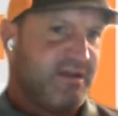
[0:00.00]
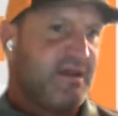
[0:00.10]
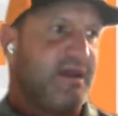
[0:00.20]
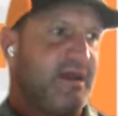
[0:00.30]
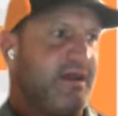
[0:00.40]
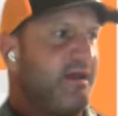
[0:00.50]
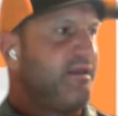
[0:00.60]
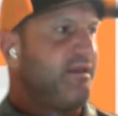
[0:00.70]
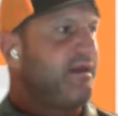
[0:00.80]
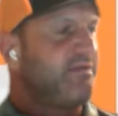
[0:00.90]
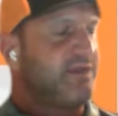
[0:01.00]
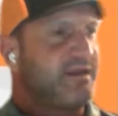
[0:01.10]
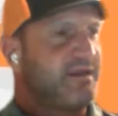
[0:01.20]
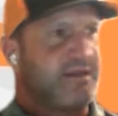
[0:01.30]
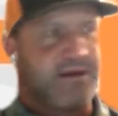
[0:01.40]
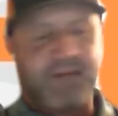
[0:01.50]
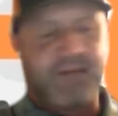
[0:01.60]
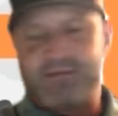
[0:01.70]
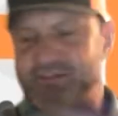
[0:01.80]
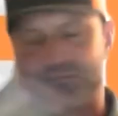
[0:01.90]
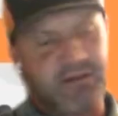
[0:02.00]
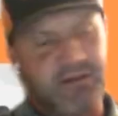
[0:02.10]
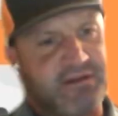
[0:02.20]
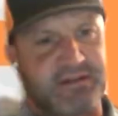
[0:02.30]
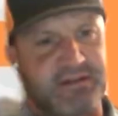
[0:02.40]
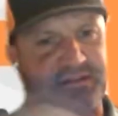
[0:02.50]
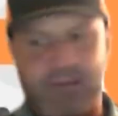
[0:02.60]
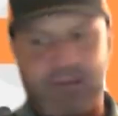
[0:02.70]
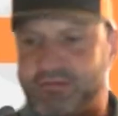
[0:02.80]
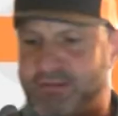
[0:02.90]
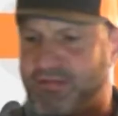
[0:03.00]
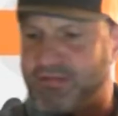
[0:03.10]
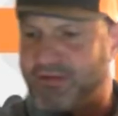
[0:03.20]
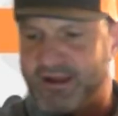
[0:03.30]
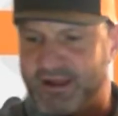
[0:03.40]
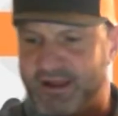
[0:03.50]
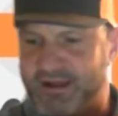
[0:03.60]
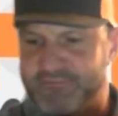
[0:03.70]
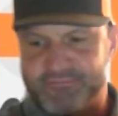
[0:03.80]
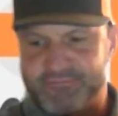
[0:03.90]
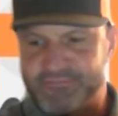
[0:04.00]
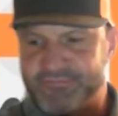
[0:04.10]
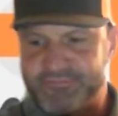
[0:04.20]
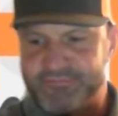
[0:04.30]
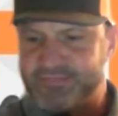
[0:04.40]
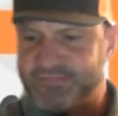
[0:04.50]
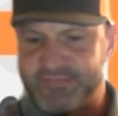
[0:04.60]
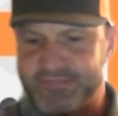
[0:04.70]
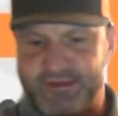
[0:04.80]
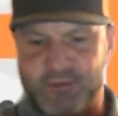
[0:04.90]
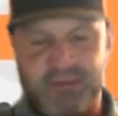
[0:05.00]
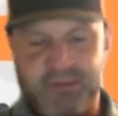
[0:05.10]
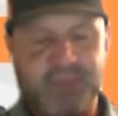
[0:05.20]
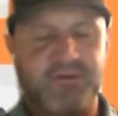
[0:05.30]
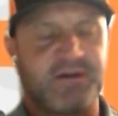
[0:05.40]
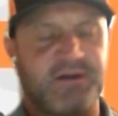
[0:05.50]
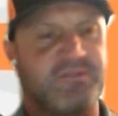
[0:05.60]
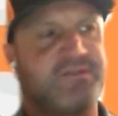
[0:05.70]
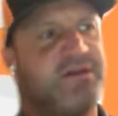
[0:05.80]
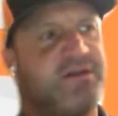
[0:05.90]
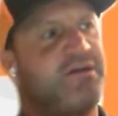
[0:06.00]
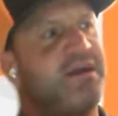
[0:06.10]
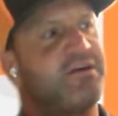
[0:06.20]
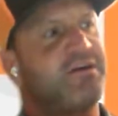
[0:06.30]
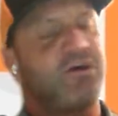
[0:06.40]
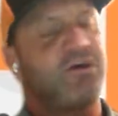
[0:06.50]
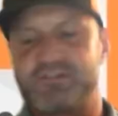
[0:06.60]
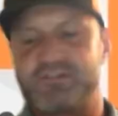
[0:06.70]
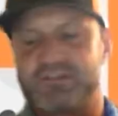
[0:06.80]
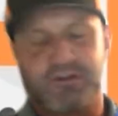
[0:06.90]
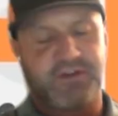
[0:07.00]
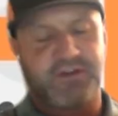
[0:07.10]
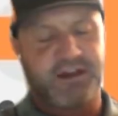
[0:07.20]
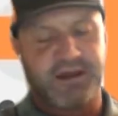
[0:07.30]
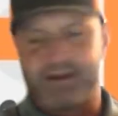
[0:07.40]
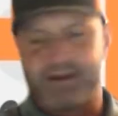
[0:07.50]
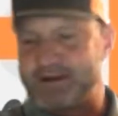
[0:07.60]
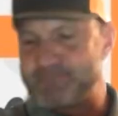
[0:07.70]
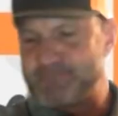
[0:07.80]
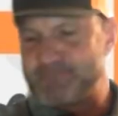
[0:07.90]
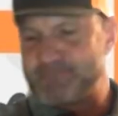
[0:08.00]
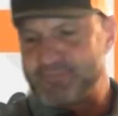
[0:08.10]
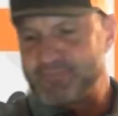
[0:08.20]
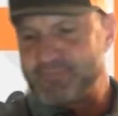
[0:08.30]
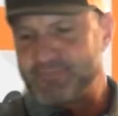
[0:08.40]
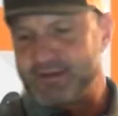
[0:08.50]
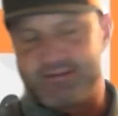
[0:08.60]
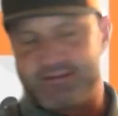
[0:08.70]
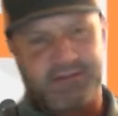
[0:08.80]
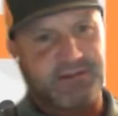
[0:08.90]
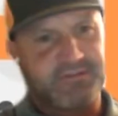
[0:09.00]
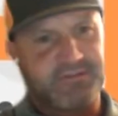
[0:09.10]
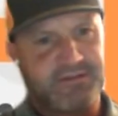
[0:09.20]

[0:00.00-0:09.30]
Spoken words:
And I think, there's just a million examples. Looking at, people are still, I hear coaches still looking at divots